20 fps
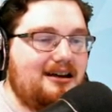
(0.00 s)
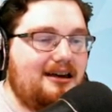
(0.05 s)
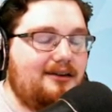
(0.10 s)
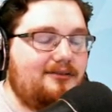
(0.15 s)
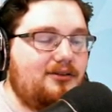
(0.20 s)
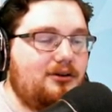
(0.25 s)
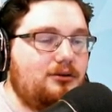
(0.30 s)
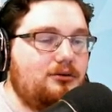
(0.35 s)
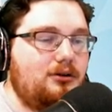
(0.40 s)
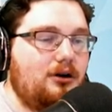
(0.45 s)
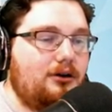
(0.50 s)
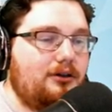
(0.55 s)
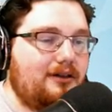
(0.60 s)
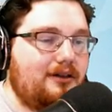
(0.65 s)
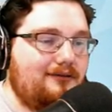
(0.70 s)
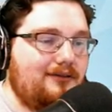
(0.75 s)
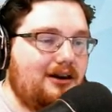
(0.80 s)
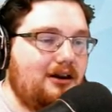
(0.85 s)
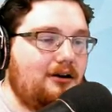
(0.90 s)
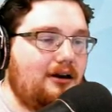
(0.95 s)
If you know
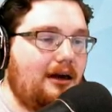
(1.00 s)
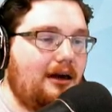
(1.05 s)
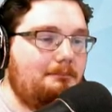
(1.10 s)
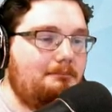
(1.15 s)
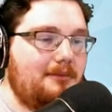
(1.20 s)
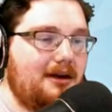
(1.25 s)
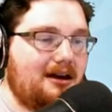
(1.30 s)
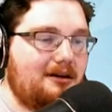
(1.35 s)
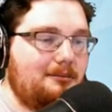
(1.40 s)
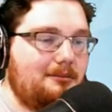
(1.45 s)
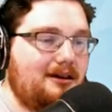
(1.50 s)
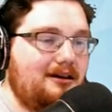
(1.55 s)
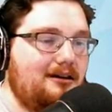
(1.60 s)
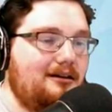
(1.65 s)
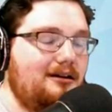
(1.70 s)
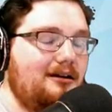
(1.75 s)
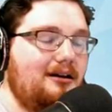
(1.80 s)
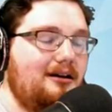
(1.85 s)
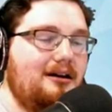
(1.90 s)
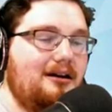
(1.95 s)
the video game
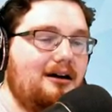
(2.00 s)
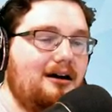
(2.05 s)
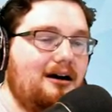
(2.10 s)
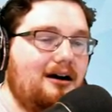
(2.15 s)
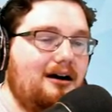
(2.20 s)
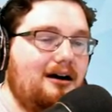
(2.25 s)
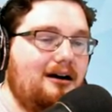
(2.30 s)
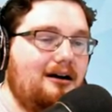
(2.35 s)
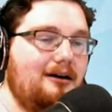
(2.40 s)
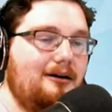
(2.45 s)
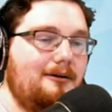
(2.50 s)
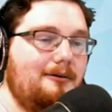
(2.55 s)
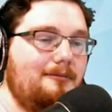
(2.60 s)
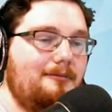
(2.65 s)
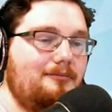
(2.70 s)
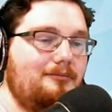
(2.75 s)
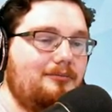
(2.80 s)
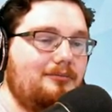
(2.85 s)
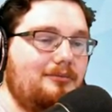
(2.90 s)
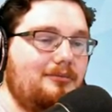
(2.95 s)
Pikmin, uh,
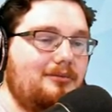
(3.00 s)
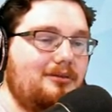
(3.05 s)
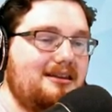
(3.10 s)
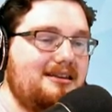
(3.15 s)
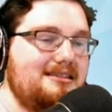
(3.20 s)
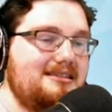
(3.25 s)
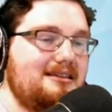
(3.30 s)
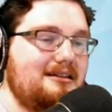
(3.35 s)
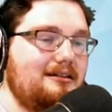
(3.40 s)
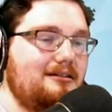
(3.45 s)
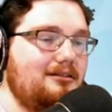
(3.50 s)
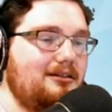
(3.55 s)
these